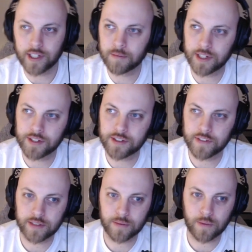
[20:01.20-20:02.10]
a bunch of
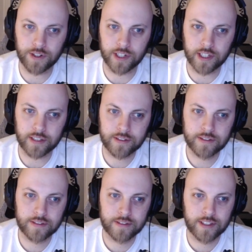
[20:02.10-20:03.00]
this one shot
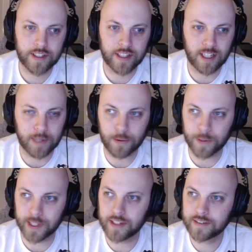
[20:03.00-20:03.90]
about
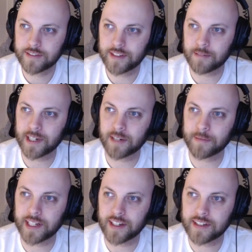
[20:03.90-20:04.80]
weed that may or
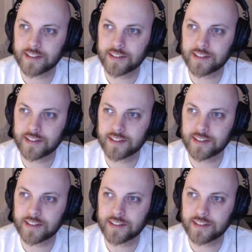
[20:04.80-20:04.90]
may not